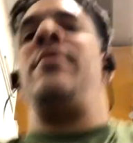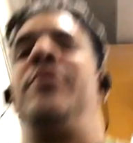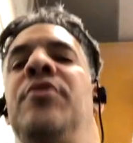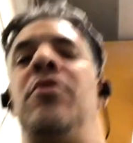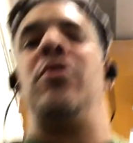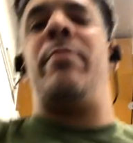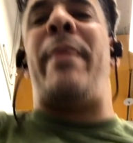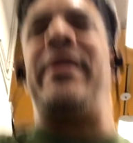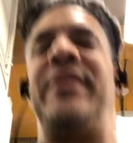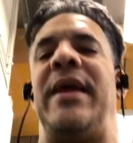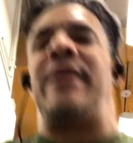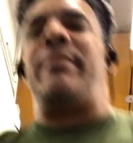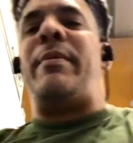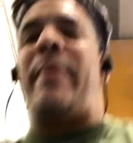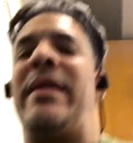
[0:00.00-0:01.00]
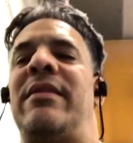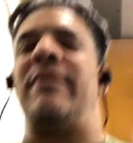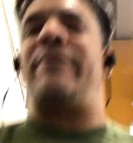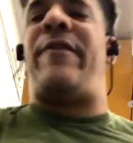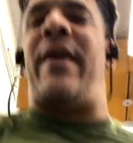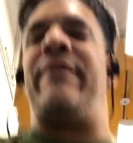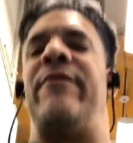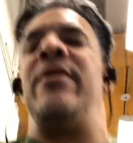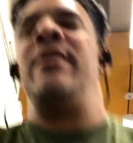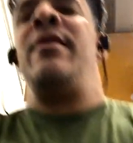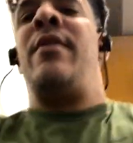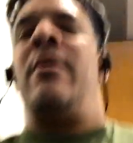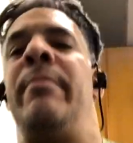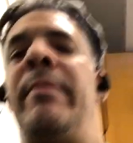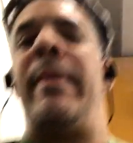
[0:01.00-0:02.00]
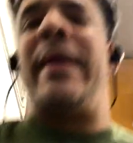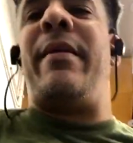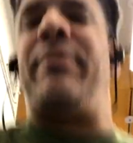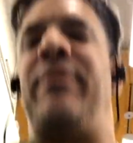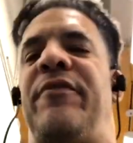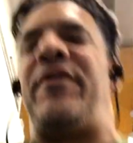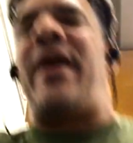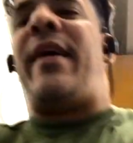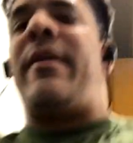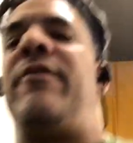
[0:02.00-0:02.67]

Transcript: It's all about the gain. We ran up to five. We ran up to 5